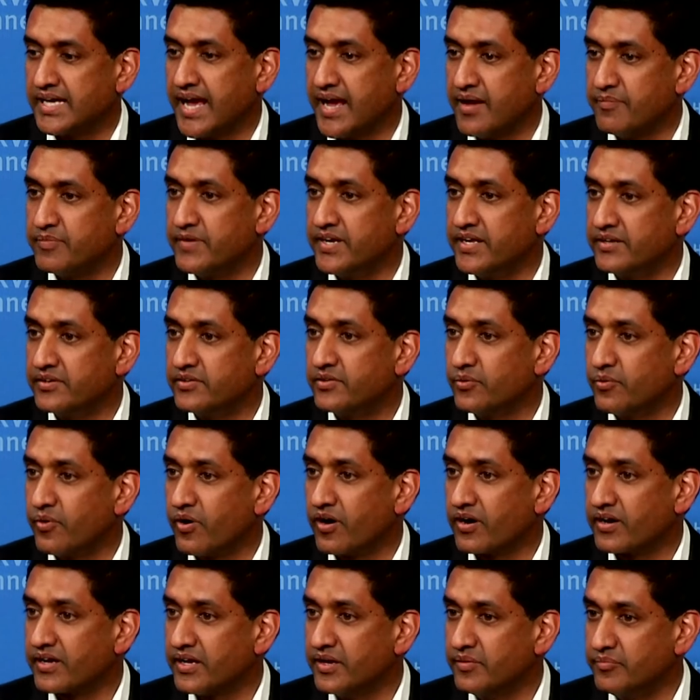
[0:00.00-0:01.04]
happening to
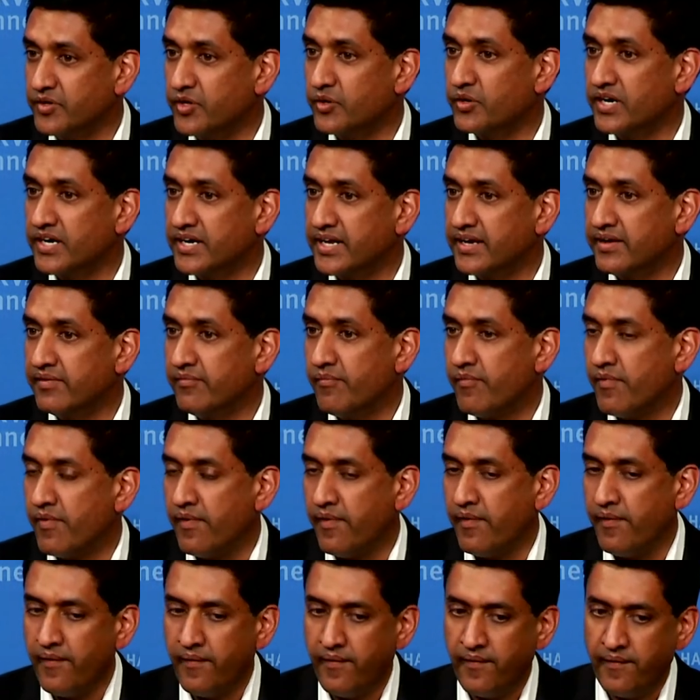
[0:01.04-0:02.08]
our community?
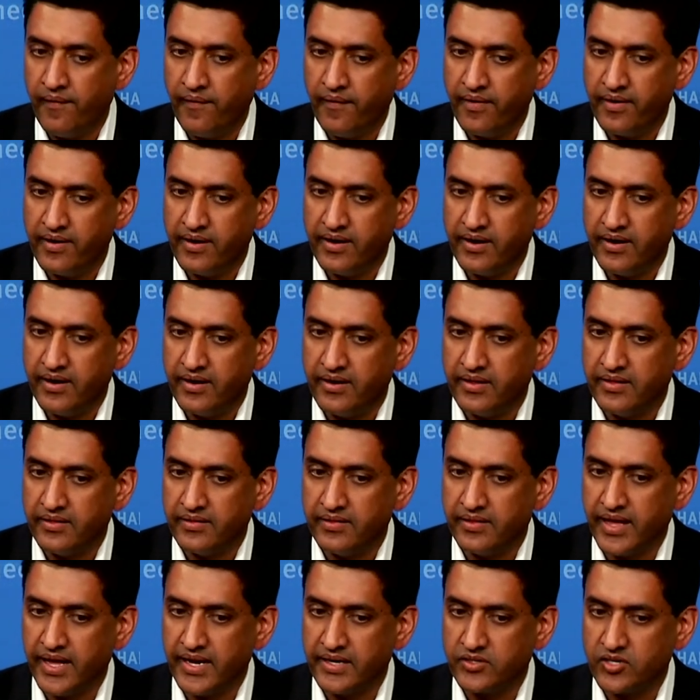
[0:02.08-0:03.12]

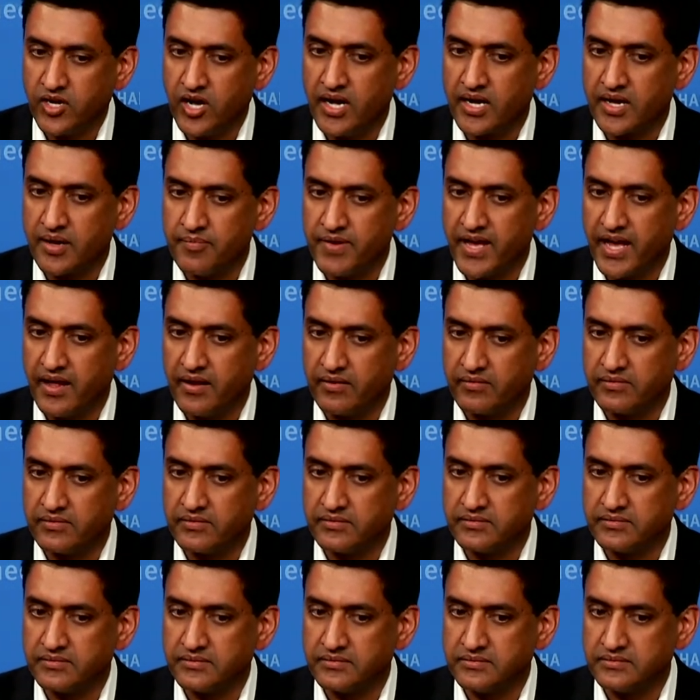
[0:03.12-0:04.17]
They talk about
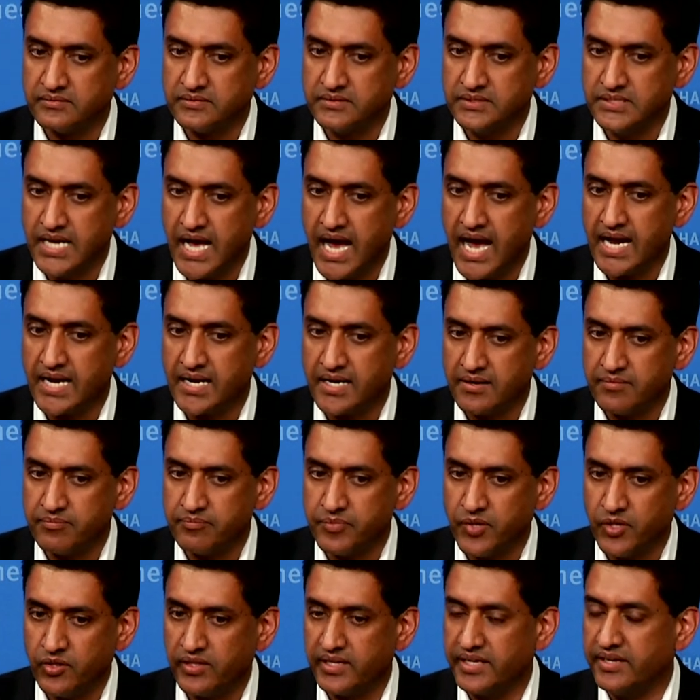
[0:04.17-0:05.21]
not
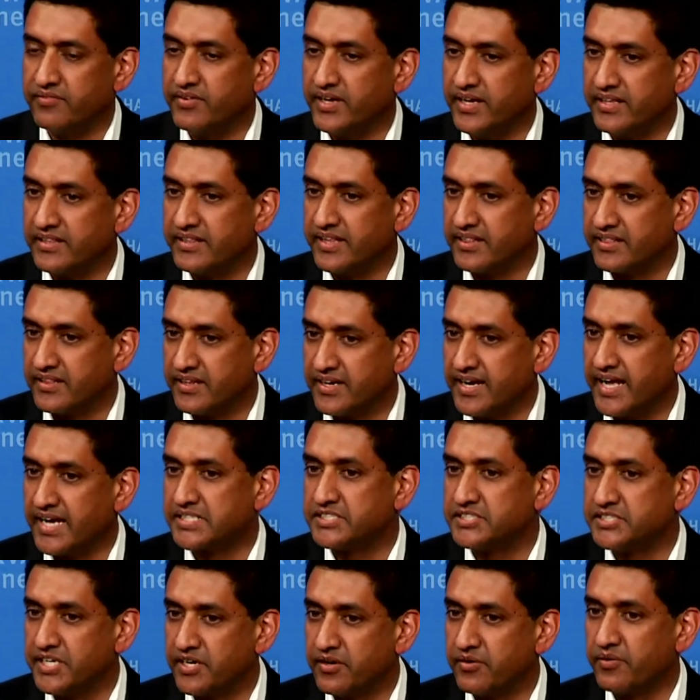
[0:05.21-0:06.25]
believing that the
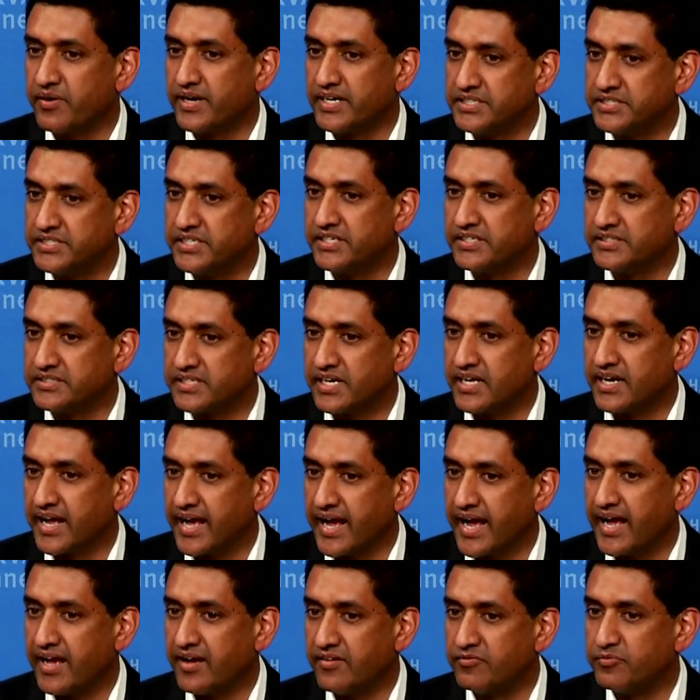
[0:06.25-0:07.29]
next generation is going to
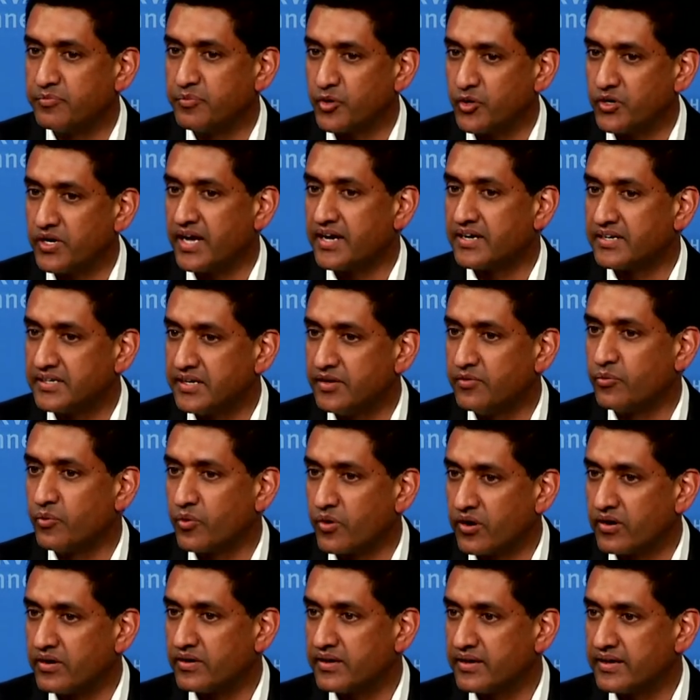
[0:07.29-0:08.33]
have productive
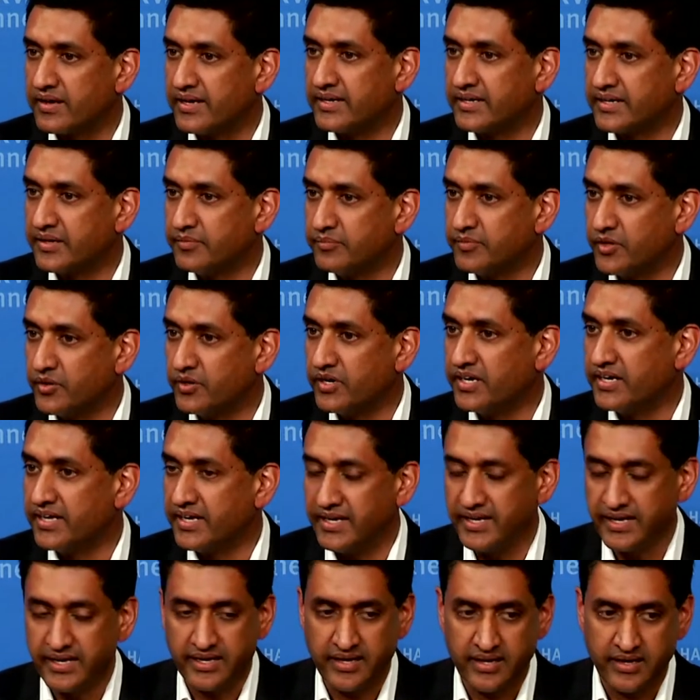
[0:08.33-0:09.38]
work and
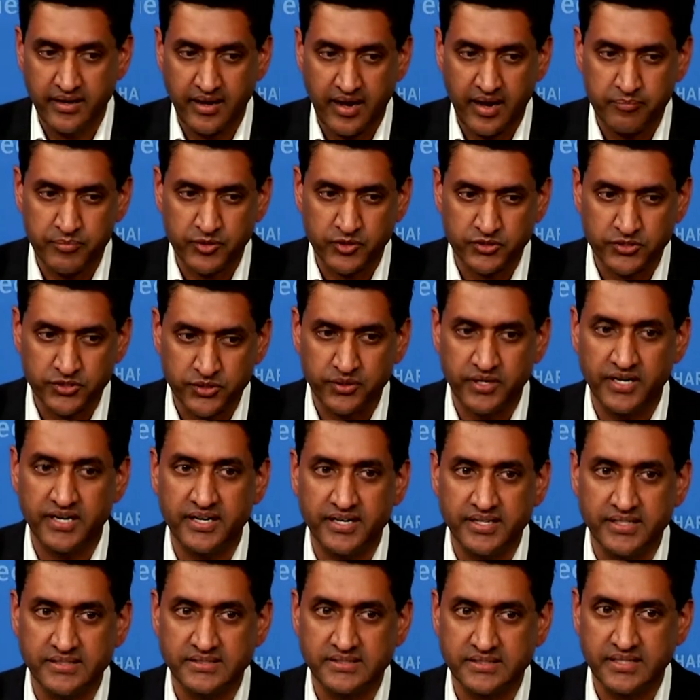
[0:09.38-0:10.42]
community
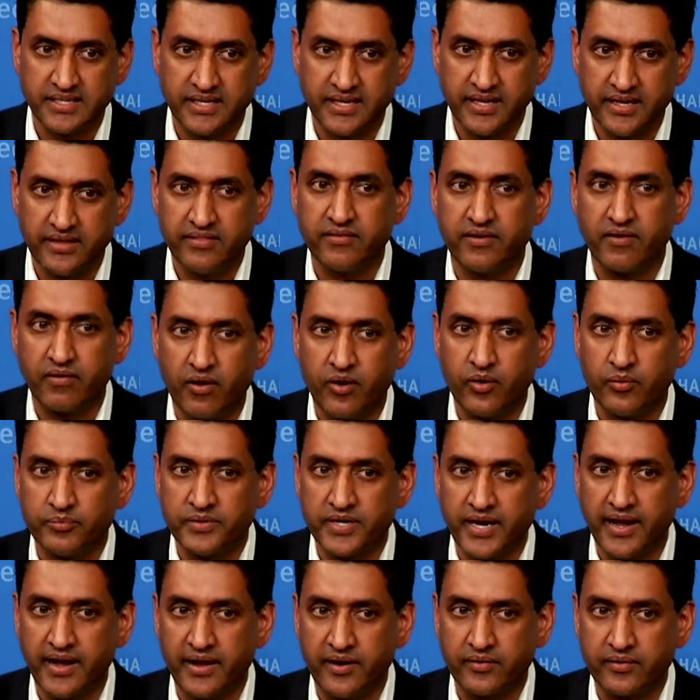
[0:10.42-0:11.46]
opportunities in their
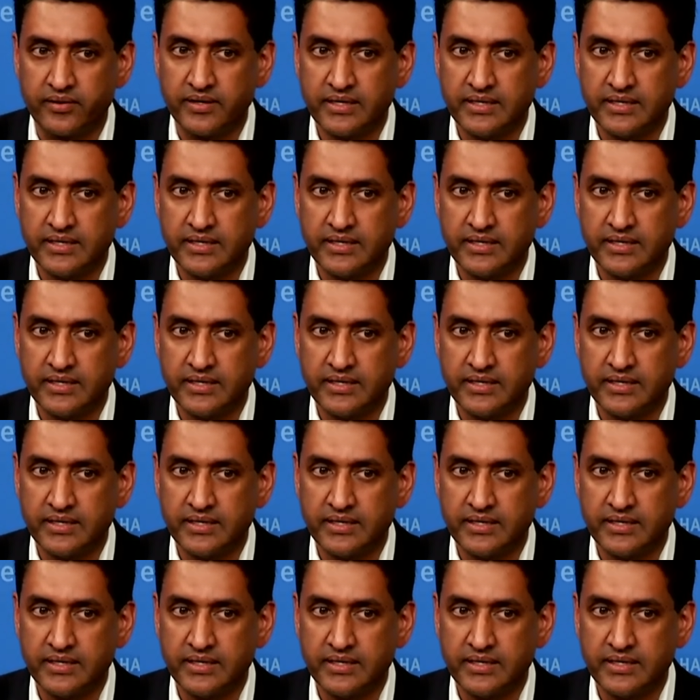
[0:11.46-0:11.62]
hometown.